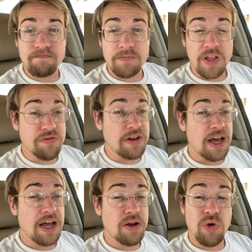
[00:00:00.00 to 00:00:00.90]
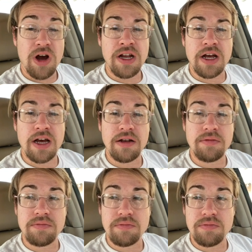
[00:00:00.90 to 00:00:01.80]
If not, why not?
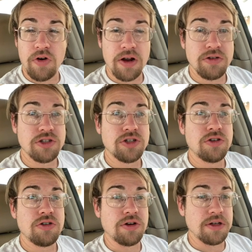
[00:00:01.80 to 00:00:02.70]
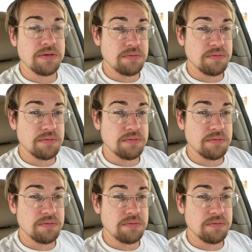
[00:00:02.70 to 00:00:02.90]
Why don't you know it?